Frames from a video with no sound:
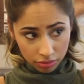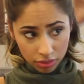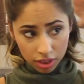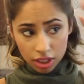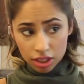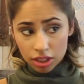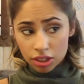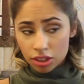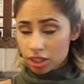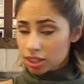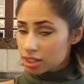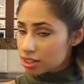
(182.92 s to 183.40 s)

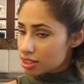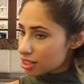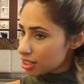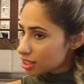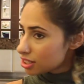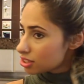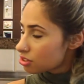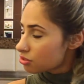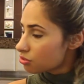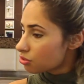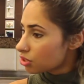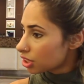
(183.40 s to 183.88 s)
And you can see
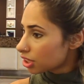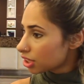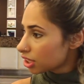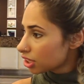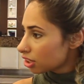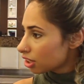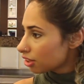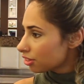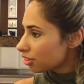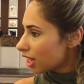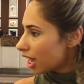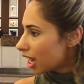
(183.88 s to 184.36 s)
it's really
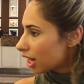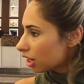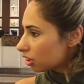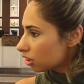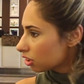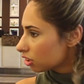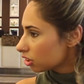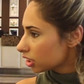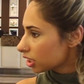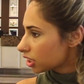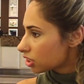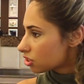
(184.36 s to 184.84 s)
not that
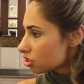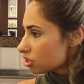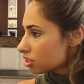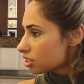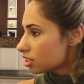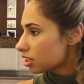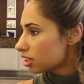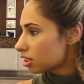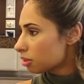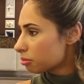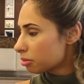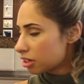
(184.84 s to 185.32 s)
curly, it's just a
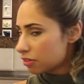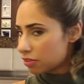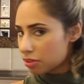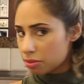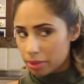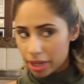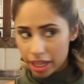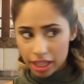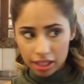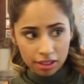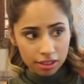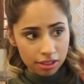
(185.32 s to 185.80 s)
little bit of a
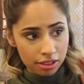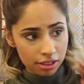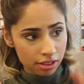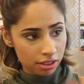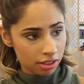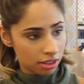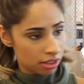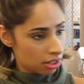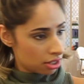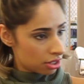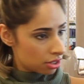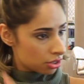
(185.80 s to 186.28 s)

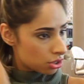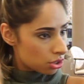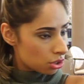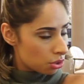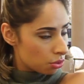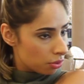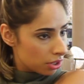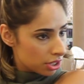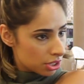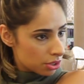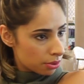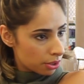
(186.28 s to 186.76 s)
bend. So
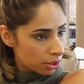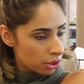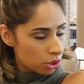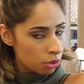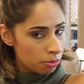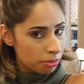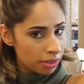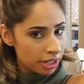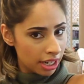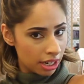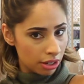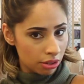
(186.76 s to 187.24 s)
once we
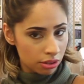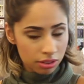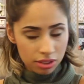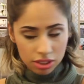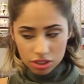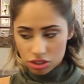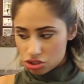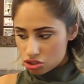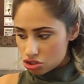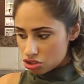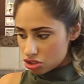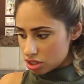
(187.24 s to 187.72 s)
comb it out,
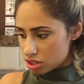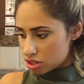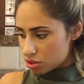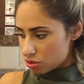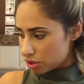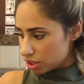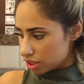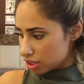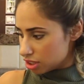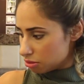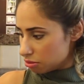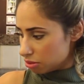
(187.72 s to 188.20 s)
it's just
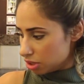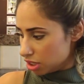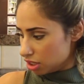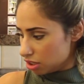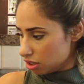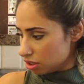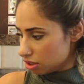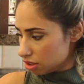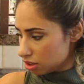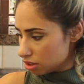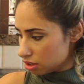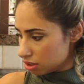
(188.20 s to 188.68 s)
going to be
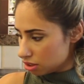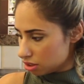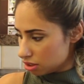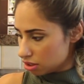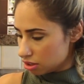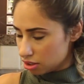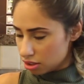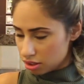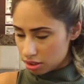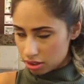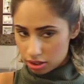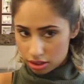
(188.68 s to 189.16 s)

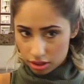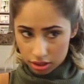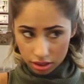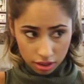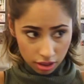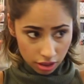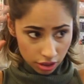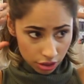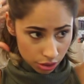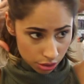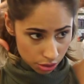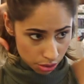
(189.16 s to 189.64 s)

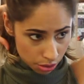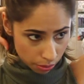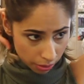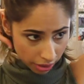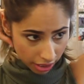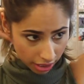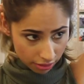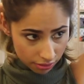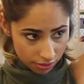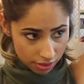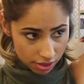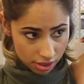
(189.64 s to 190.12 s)
loose
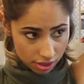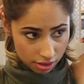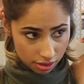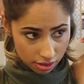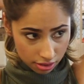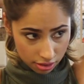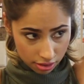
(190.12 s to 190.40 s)
waves.